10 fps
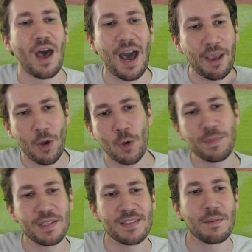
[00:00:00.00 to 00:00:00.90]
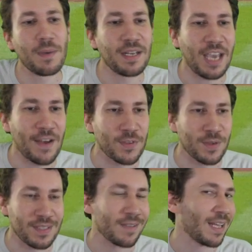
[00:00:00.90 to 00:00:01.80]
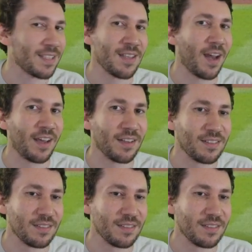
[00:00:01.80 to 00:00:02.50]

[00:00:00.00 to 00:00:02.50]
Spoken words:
I hope that somebody after is like, that's not it.